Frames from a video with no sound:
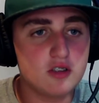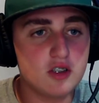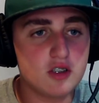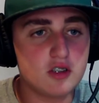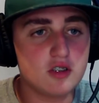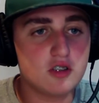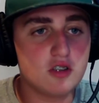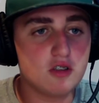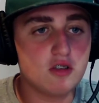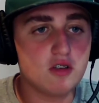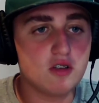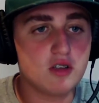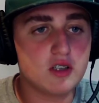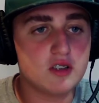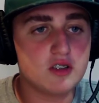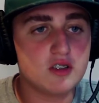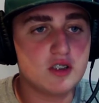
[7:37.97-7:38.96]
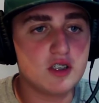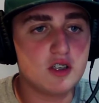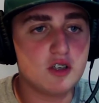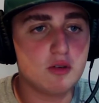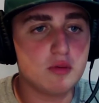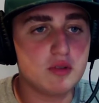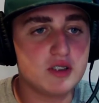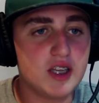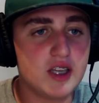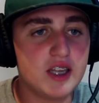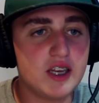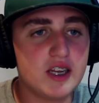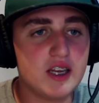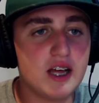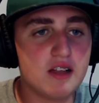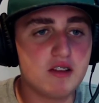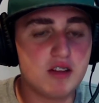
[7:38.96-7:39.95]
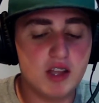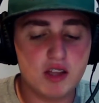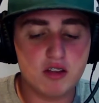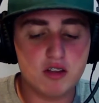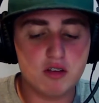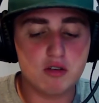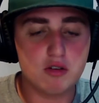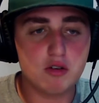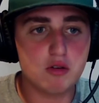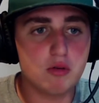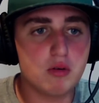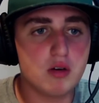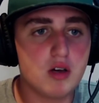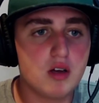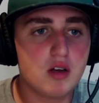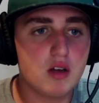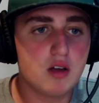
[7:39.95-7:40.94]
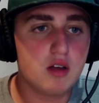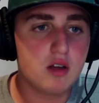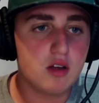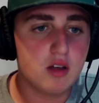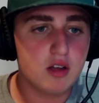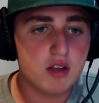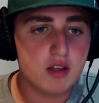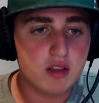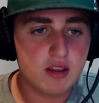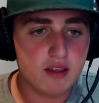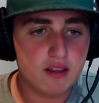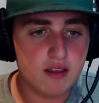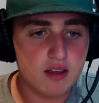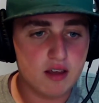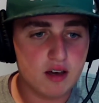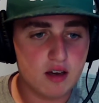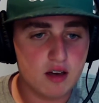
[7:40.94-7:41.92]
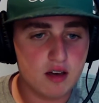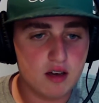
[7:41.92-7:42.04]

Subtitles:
Just so you can see who is in it, I'll tell you who is